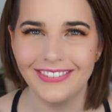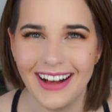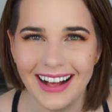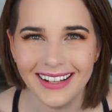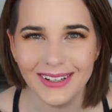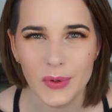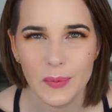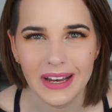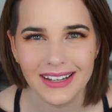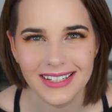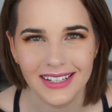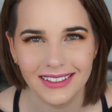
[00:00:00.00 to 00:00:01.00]

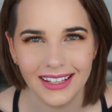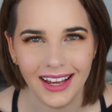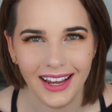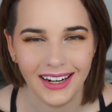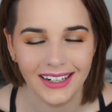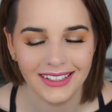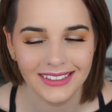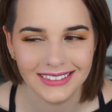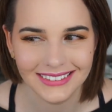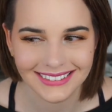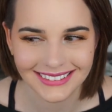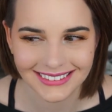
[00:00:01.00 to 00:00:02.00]
volumizing line
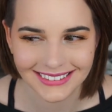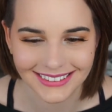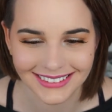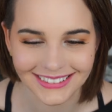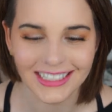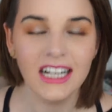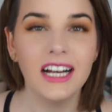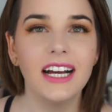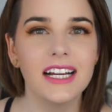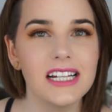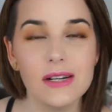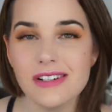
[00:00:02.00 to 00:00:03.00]
oh,
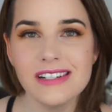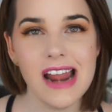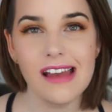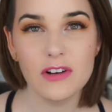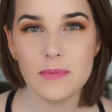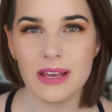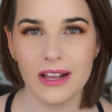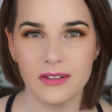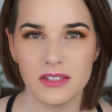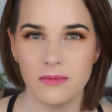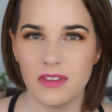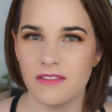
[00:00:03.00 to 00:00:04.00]
because I would never pick
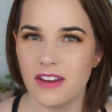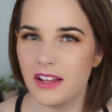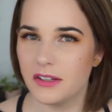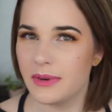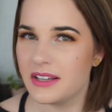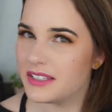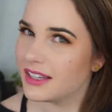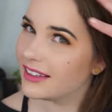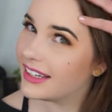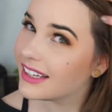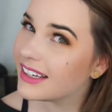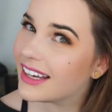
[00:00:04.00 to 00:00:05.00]
out something volumizing.
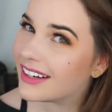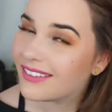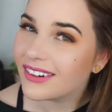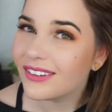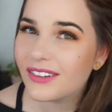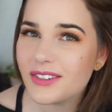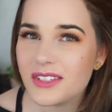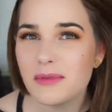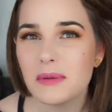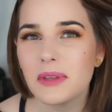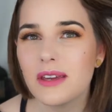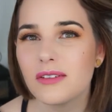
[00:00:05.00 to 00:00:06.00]
Like, I don't know, you see
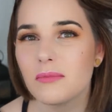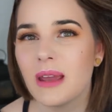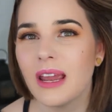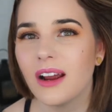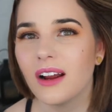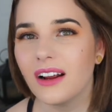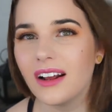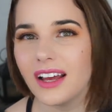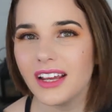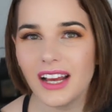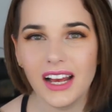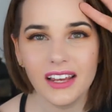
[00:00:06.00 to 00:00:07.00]
me playing with my hair?
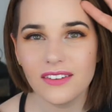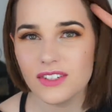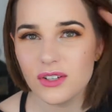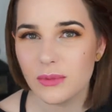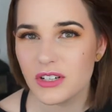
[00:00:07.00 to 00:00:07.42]
I, I have so